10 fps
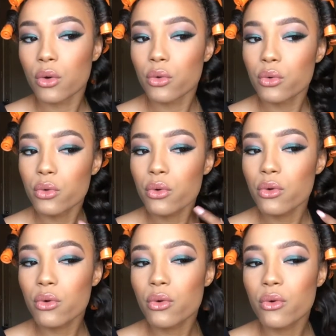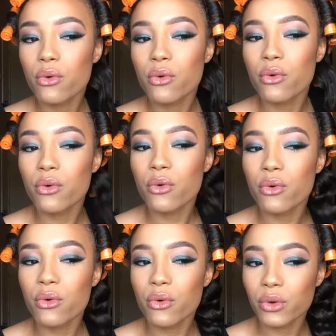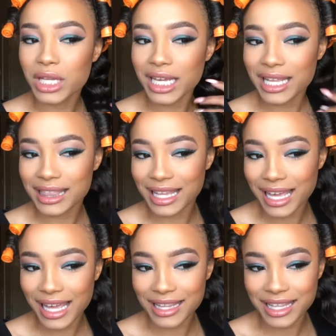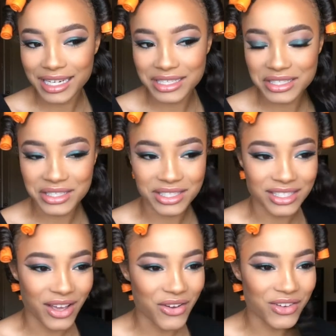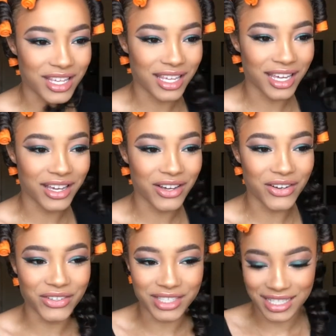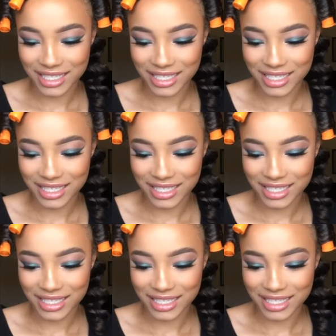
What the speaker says: Ooh, look at that. That is so cute.